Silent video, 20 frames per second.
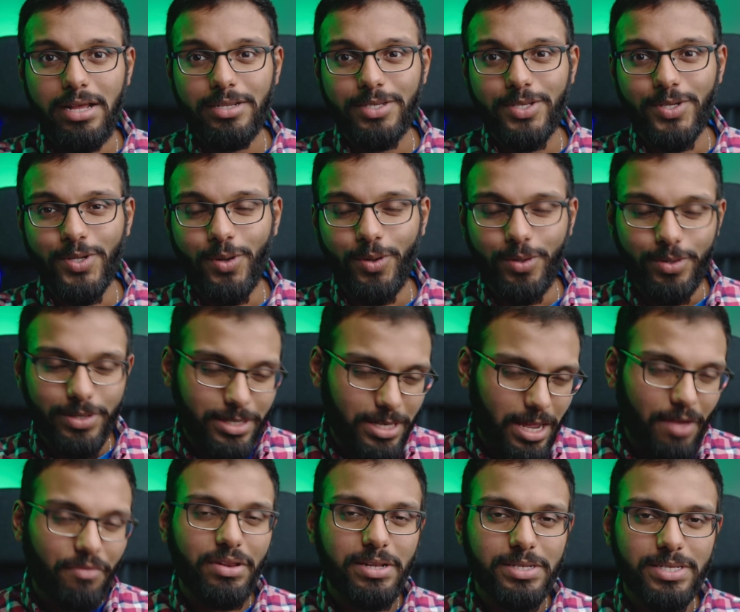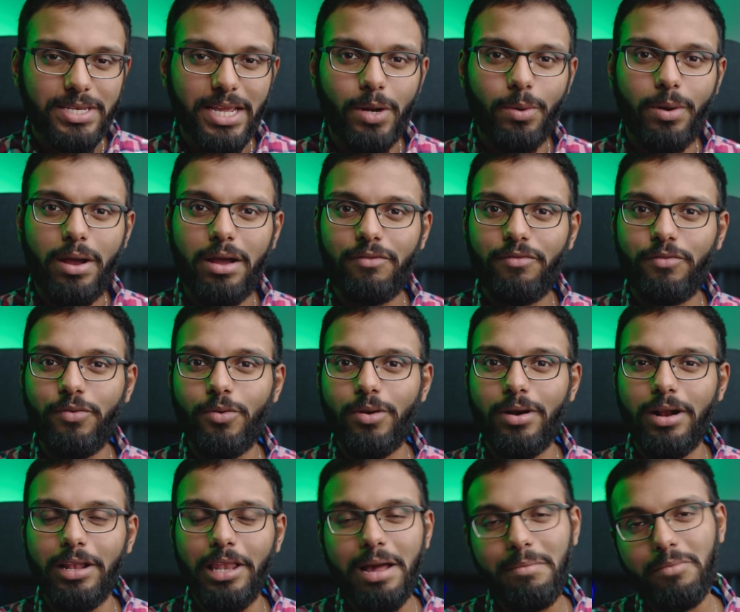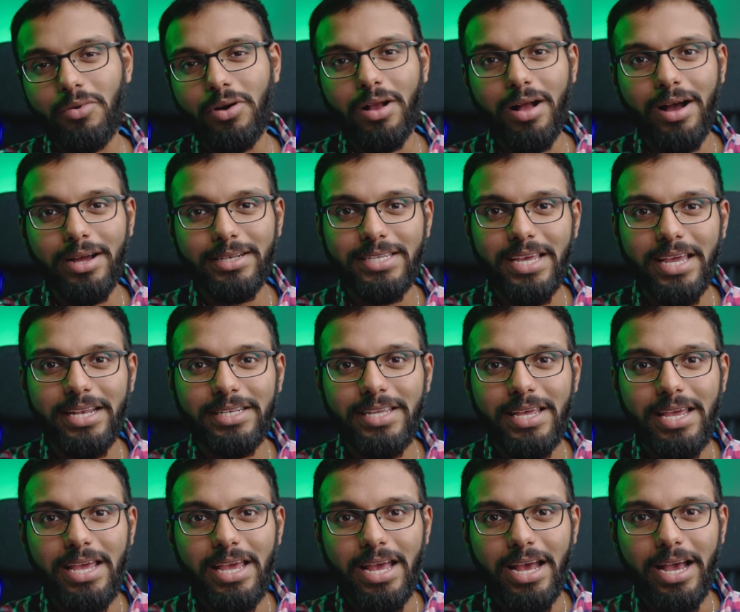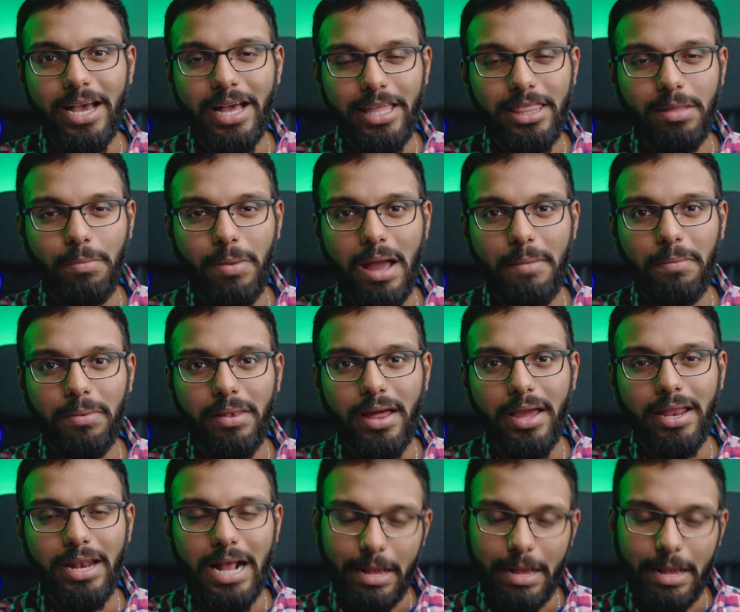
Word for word: So definitely stick around for a lot more content uh, in the pipeline.